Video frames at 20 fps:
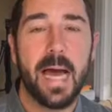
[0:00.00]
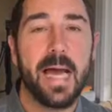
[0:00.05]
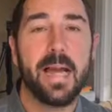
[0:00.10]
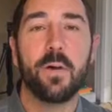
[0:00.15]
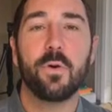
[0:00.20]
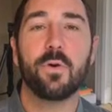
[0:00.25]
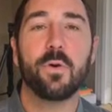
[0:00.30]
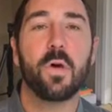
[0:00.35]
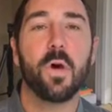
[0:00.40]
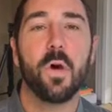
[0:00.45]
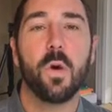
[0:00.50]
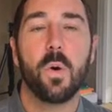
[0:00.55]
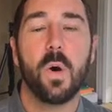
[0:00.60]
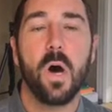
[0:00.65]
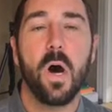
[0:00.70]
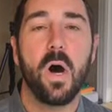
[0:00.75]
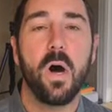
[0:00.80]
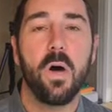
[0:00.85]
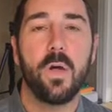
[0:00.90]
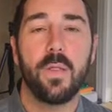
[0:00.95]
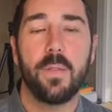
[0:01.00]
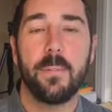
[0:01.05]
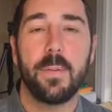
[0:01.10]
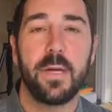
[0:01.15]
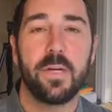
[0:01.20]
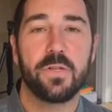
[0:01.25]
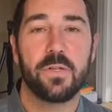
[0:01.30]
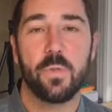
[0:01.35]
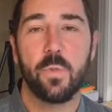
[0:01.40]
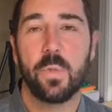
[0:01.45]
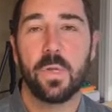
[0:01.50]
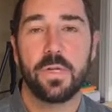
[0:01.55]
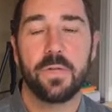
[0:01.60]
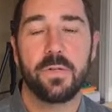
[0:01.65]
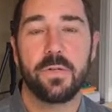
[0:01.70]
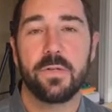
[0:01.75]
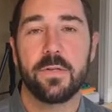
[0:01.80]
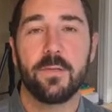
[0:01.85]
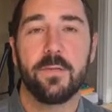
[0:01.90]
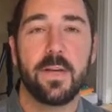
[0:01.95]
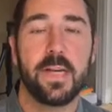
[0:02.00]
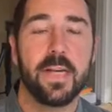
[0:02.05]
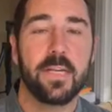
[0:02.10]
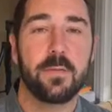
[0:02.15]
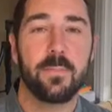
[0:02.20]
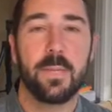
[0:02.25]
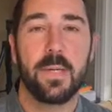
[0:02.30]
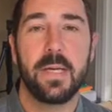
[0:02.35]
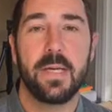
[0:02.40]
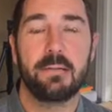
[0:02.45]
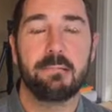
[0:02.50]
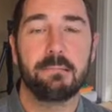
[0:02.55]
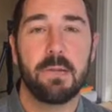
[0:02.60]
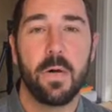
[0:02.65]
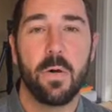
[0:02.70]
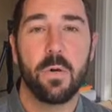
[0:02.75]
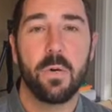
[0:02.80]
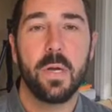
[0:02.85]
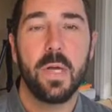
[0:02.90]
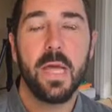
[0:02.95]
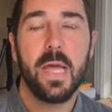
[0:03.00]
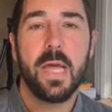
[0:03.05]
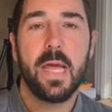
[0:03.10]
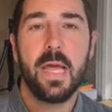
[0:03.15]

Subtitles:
I don't know all the bells and whistles of an SBA loan.